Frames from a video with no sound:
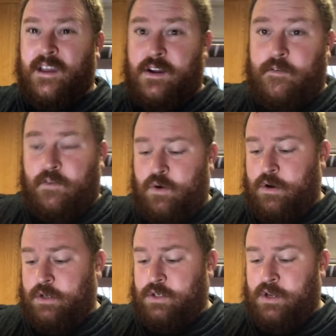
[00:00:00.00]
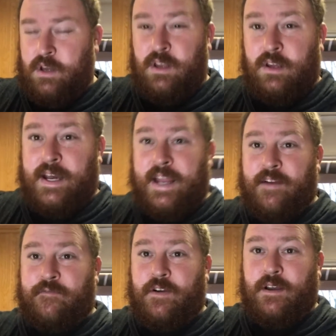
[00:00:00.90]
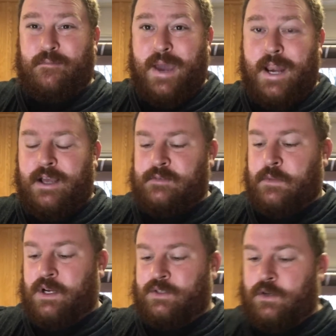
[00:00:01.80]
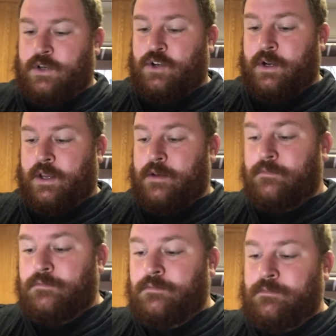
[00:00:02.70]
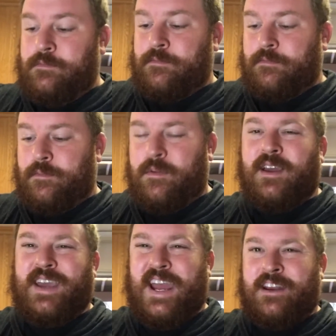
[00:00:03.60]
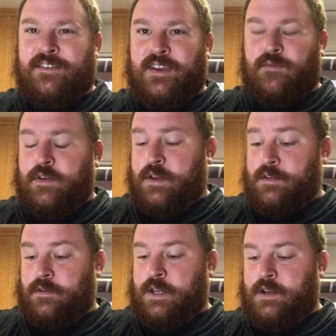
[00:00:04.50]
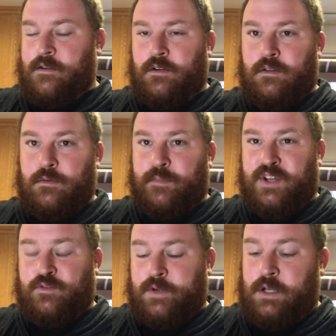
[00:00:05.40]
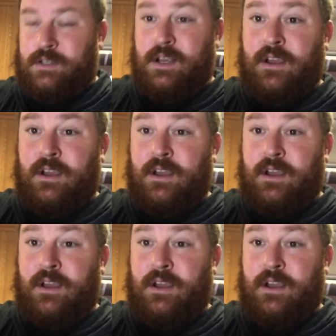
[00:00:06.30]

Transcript: Of course, you gotta have fucking badass mugs when you're drinking anything, really. You can't have no little bitch mugs.